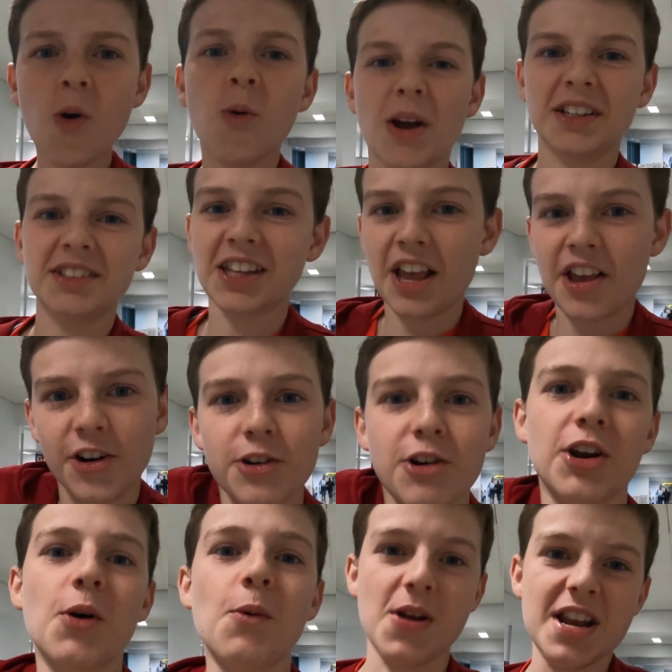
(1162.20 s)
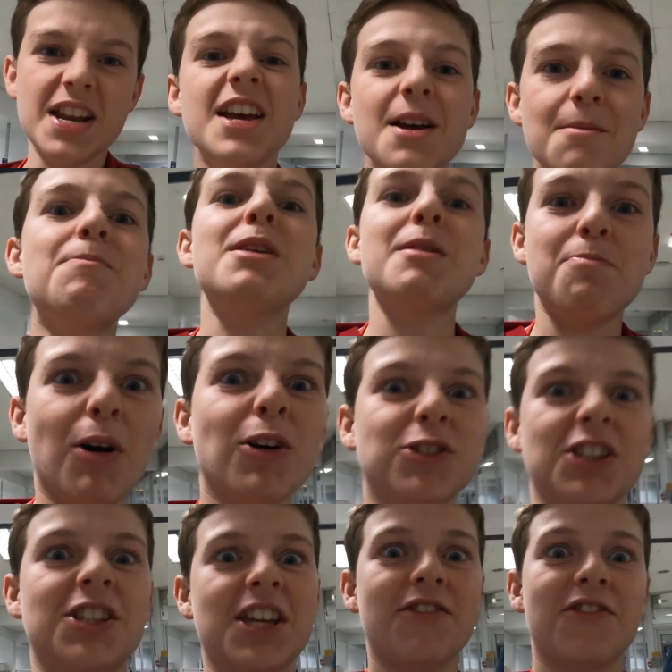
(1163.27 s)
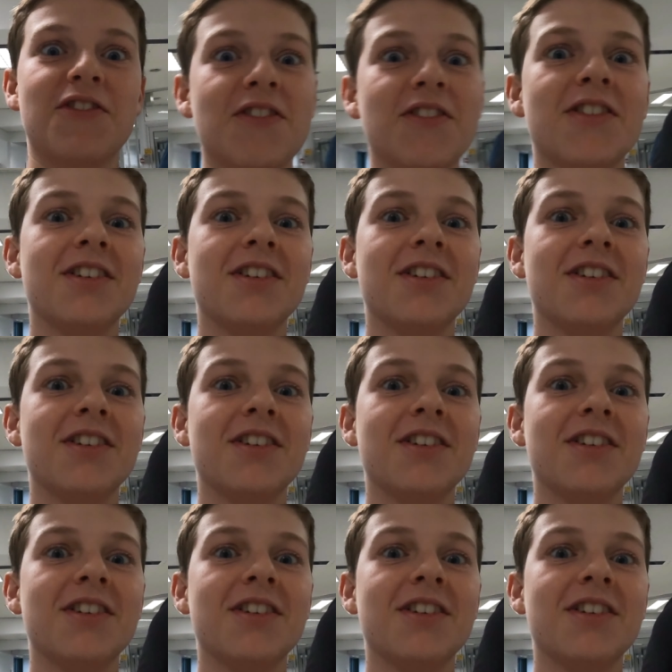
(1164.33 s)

Always say you're gonna win. Be positive.